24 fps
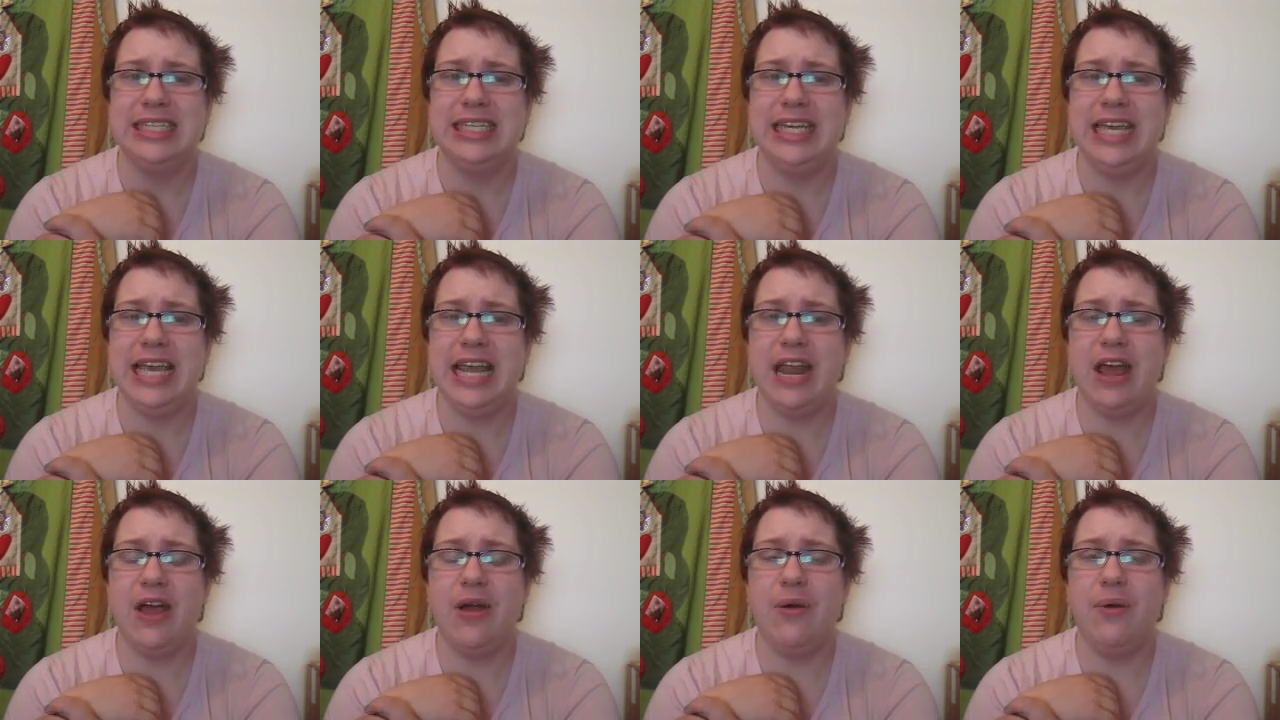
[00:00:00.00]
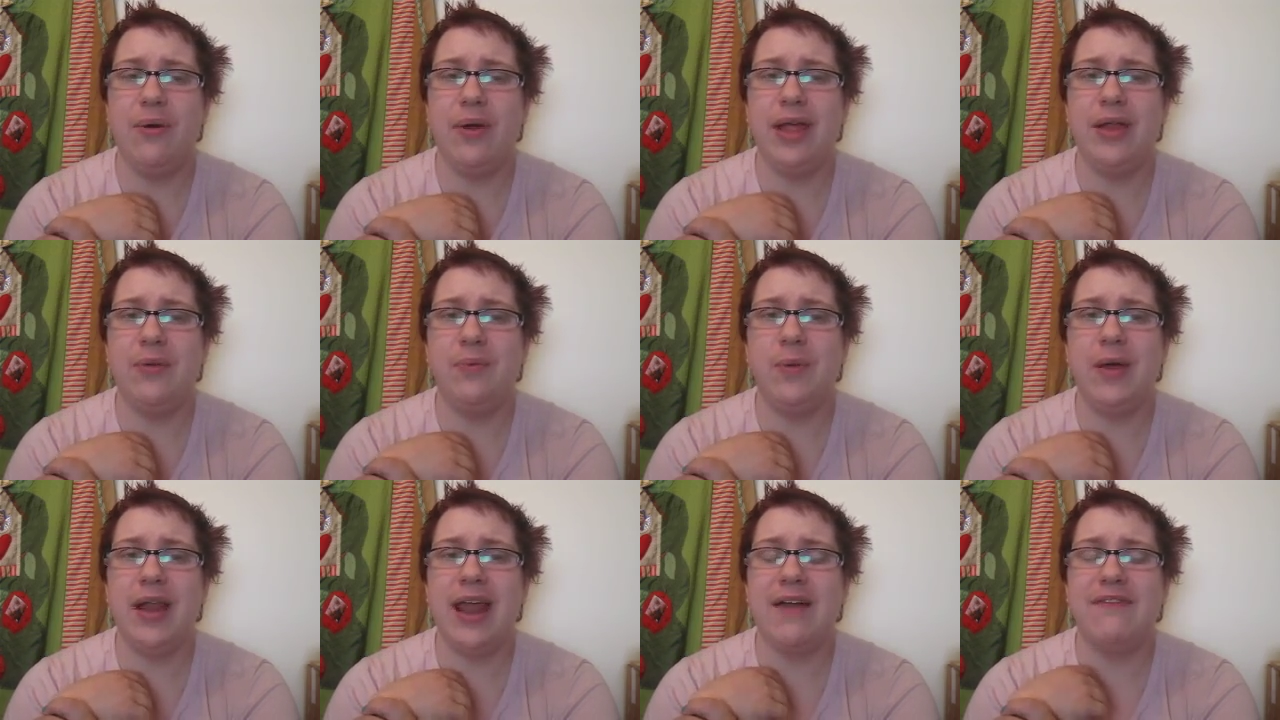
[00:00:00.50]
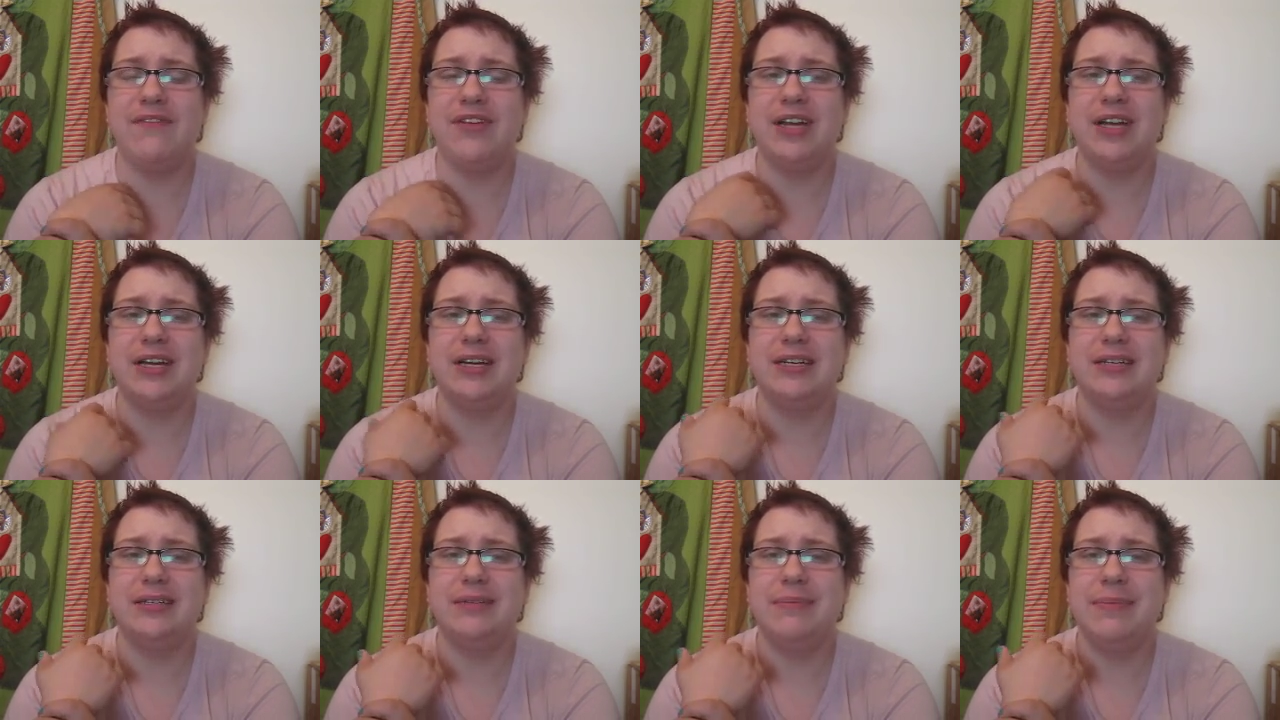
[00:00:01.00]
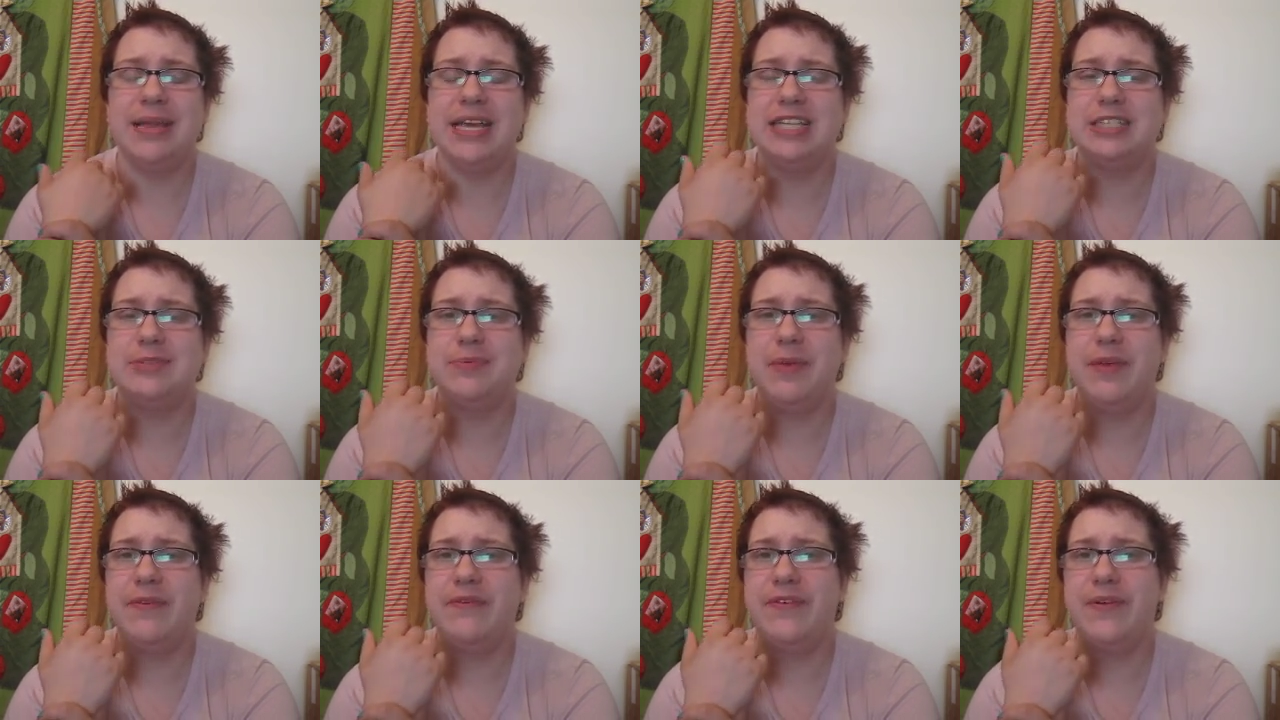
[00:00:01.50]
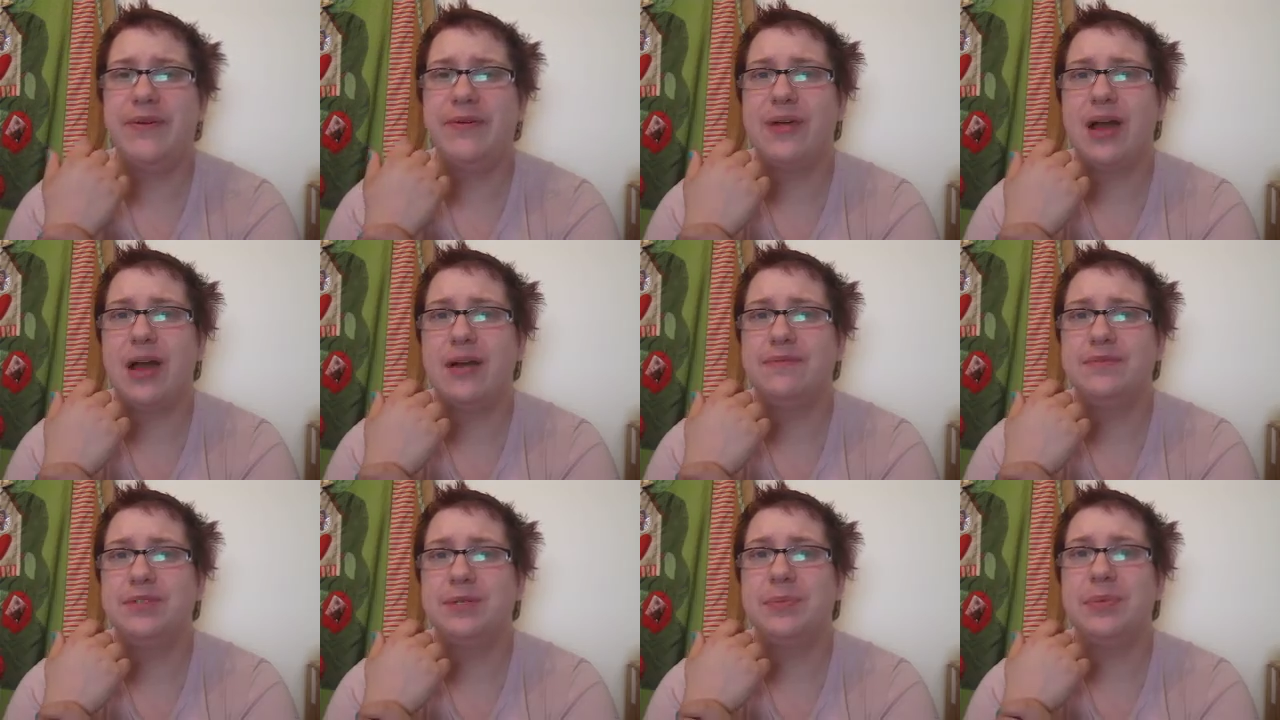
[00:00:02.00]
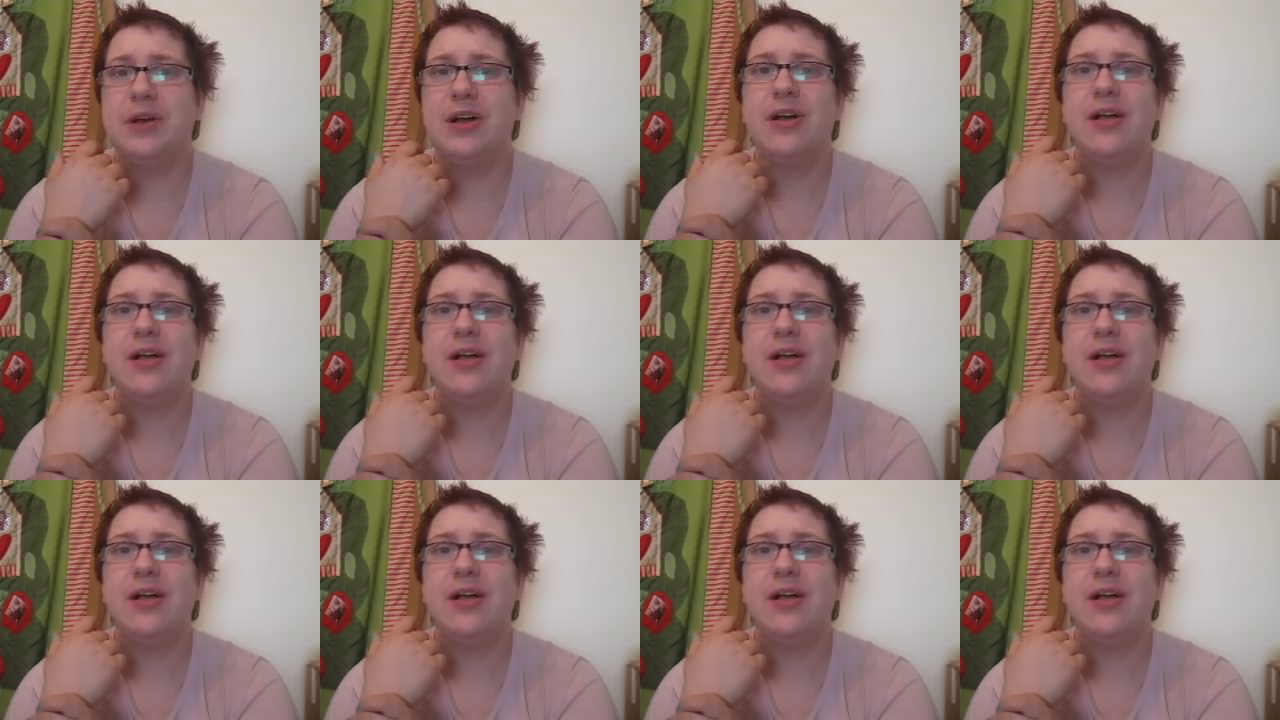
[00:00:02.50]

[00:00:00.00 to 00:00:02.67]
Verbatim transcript: you know, in whatever makes me feel comfortable.